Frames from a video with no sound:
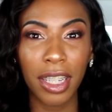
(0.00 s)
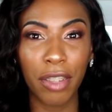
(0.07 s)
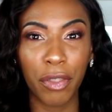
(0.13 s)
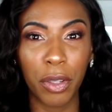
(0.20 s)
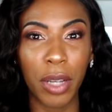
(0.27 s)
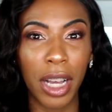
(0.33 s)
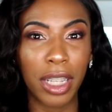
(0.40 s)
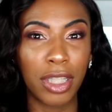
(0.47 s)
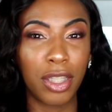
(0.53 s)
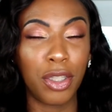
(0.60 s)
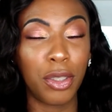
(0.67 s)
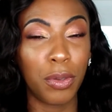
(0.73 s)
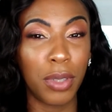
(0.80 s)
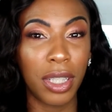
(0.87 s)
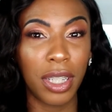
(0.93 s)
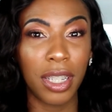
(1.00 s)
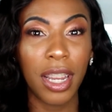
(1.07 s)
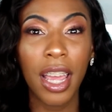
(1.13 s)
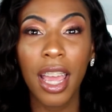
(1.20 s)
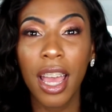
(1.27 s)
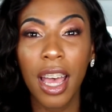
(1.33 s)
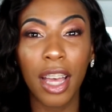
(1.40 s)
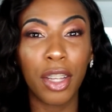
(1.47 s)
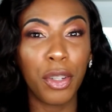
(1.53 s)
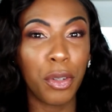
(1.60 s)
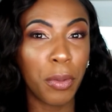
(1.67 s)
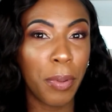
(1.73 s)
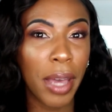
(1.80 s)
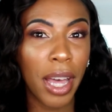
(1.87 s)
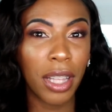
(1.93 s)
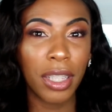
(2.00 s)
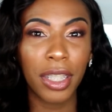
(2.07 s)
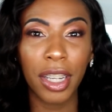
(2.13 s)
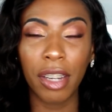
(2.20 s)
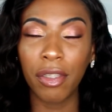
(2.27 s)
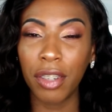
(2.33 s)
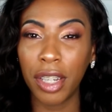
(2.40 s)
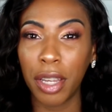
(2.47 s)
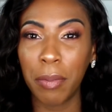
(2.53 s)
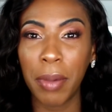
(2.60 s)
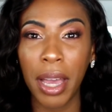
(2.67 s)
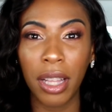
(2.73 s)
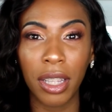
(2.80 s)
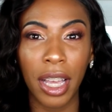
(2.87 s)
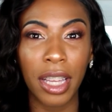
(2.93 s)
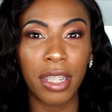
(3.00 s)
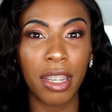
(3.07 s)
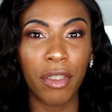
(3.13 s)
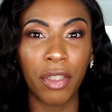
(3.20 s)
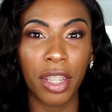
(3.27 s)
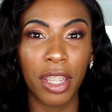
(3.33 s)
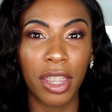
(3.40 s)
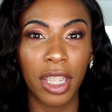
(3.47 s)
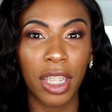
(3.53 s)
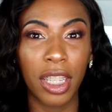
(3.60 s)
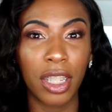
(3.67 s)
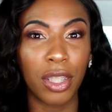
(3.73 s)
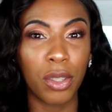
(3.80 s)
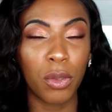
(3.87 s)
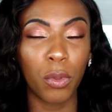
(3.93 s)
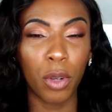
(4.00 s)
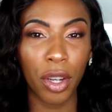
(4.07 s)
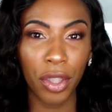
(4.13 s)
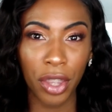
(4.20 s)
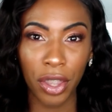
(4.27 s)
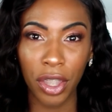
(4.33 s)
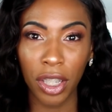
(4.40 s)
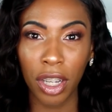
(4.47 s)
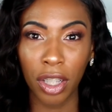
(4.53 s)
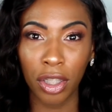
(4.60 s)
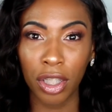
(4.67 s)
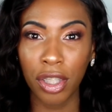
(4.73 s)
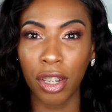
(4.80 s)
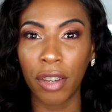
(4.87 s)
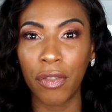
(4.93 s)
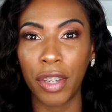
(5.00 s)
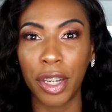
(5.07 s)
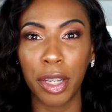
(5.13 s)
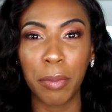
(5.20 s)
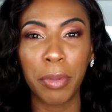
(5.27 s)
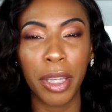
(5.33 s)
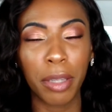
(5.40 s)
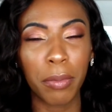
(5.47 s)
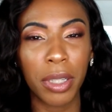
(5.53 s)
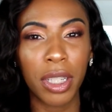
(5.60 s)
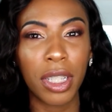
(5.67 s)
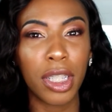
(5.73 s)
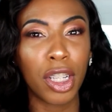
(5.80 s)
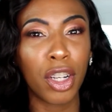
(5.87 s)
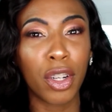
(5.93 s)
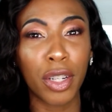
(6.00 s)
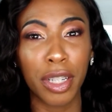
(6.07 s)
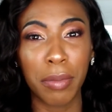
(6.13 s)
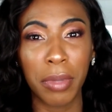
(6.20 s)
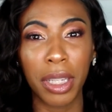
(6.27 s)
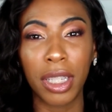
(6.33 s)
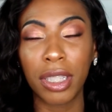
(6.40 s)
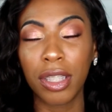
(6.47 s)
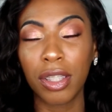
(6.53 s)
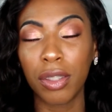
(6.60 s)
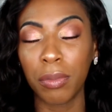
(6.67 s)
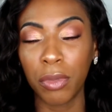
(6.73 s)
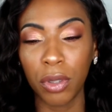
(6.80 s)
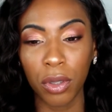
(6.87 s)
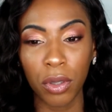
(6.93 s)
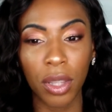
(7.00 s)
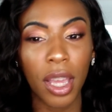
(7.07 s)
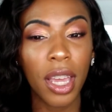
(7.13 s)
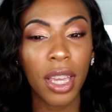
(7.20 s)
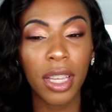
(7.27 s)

If you guys do need a new palette, everyday palette, I definitely think it is worth it. The colors are very pigmented, creamy, and smooth.